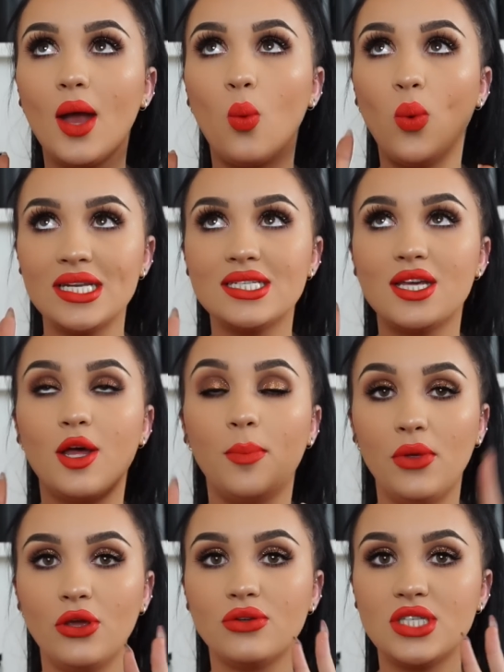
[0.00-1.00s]

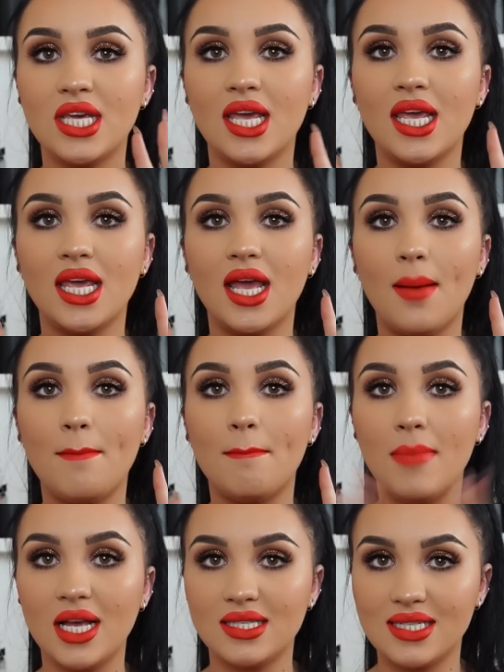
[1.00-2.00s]
winter beauty
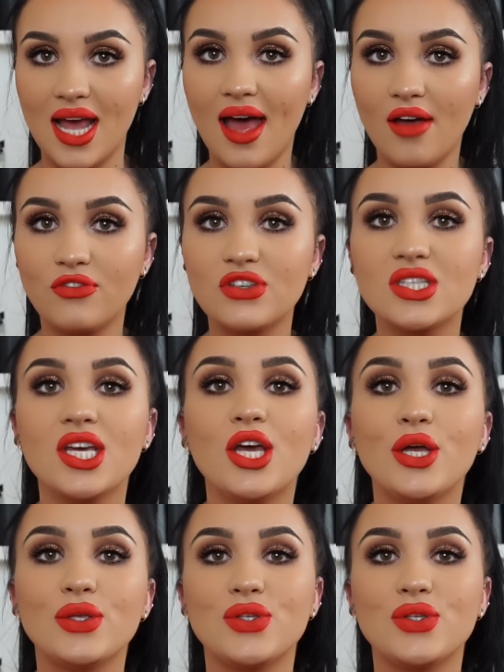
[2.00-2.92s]
must-haves.